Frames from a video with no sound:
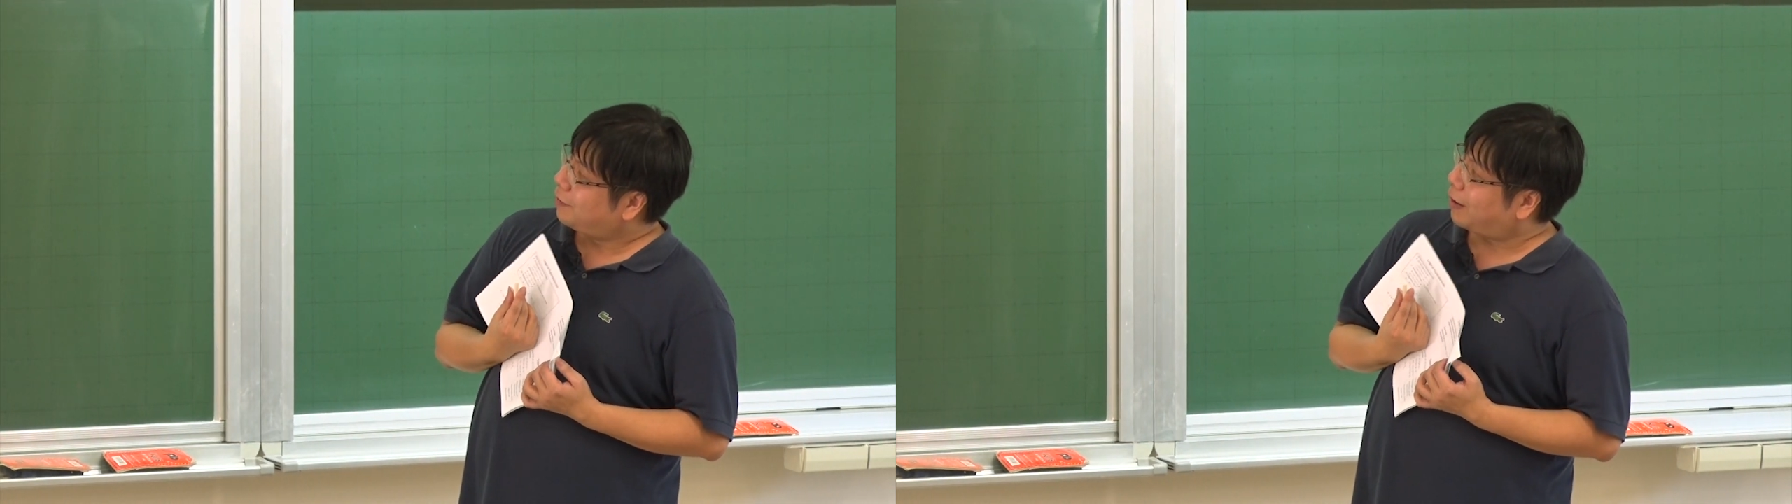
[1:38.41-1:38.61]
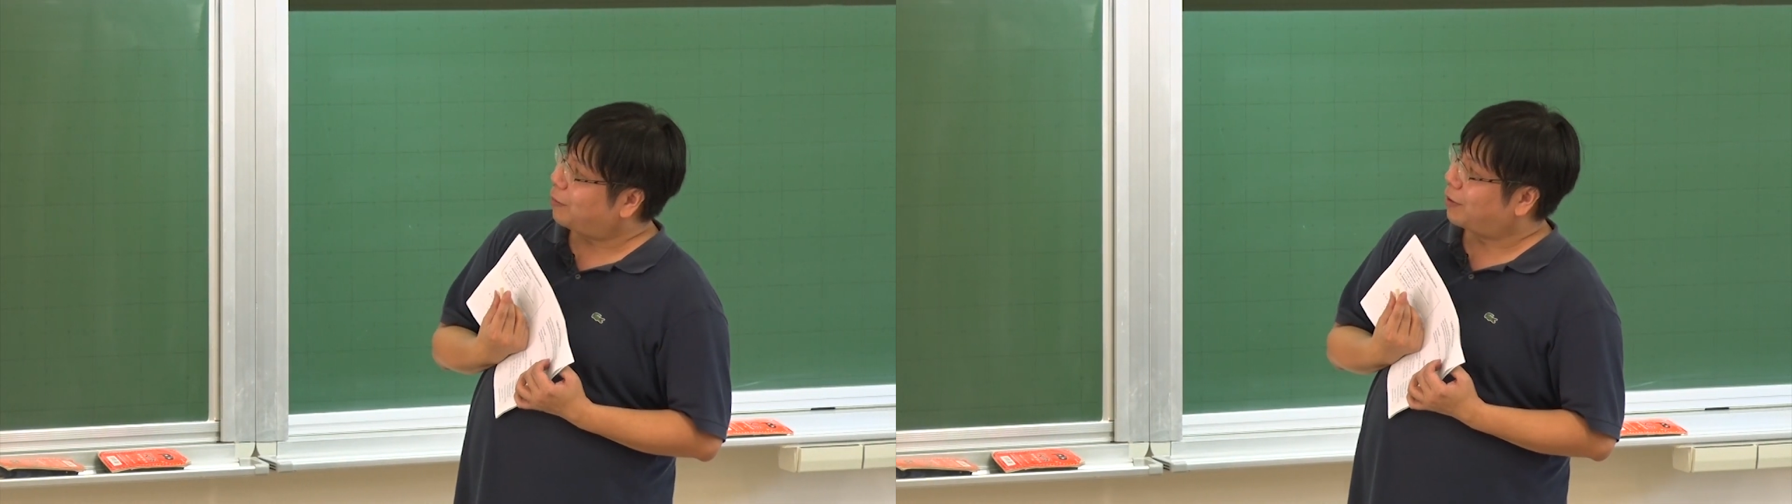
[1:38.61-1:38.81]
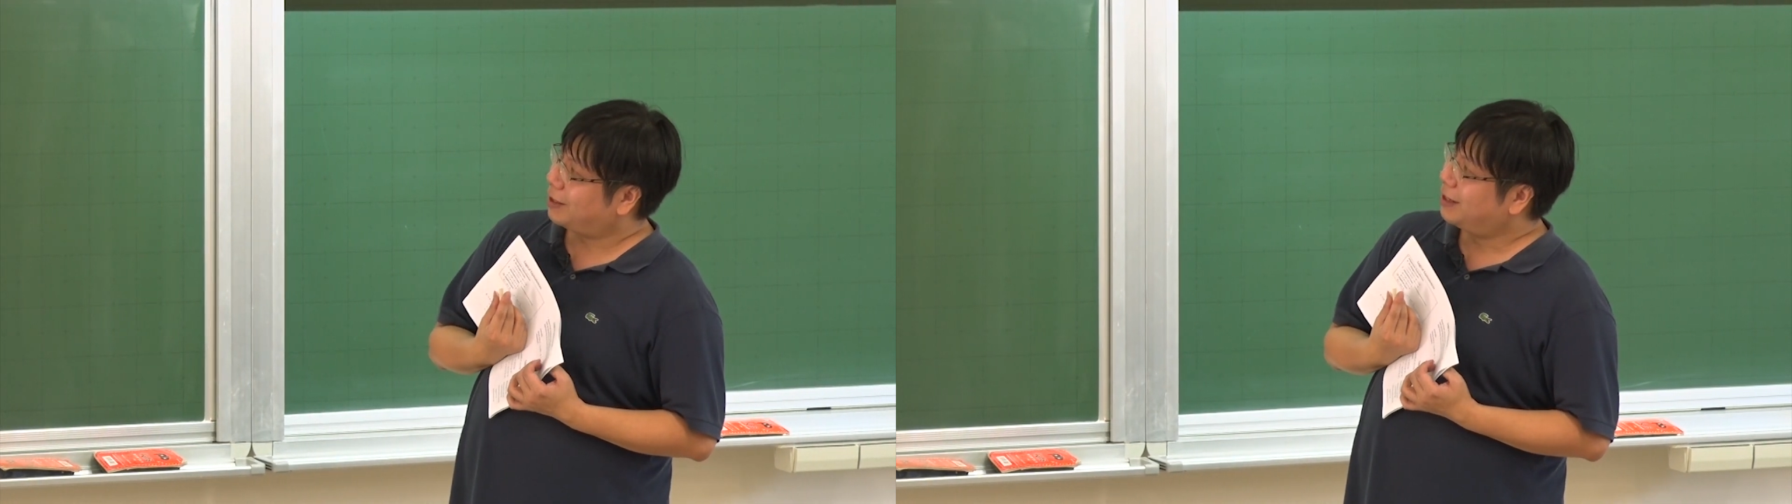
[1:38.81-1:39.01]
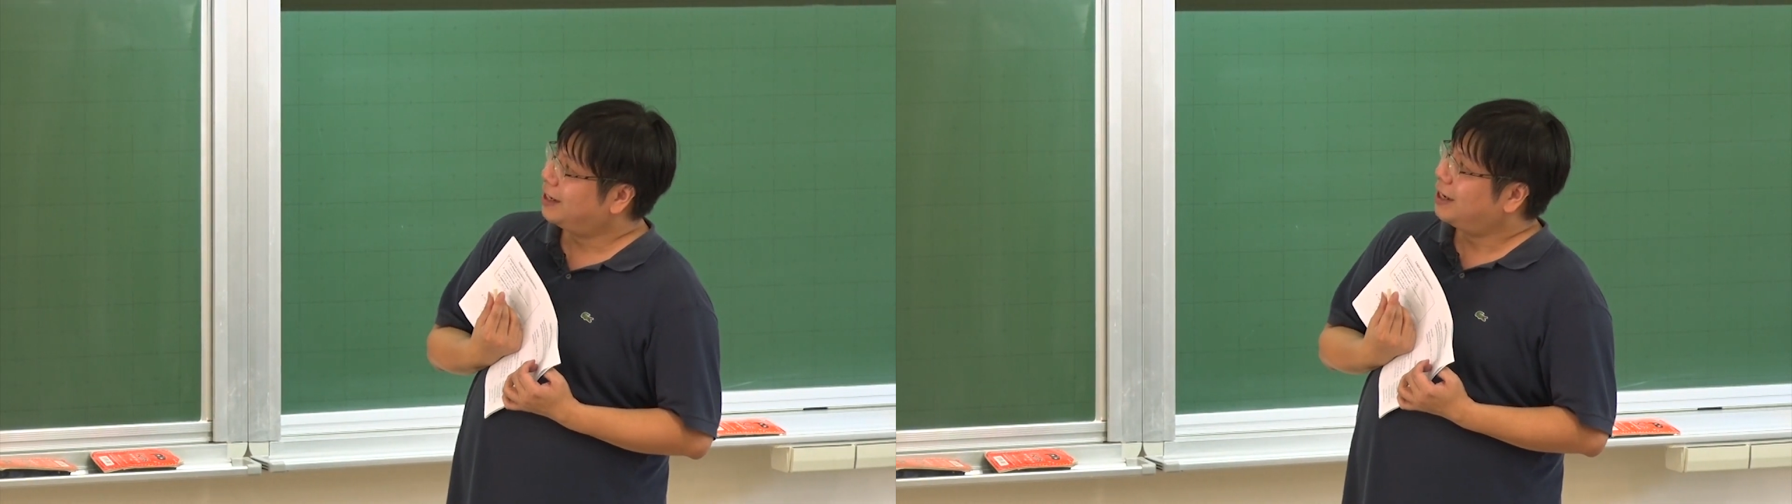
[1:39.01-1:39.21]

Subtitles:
what?